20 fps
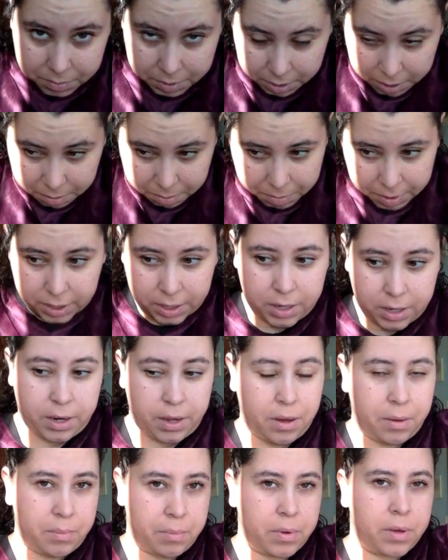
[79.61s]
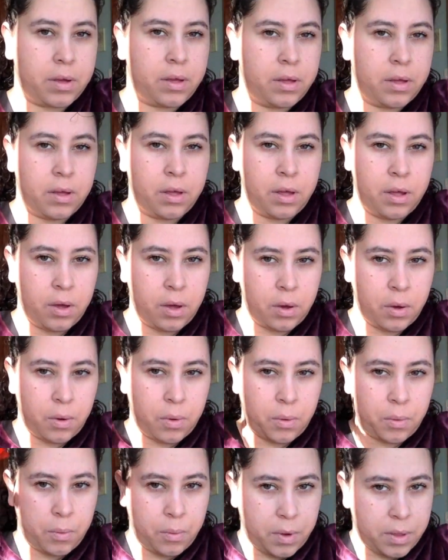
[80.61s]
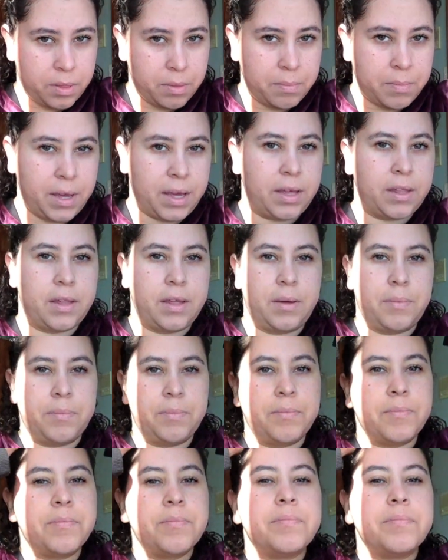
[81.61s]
I'm gonna pin it up with my clip.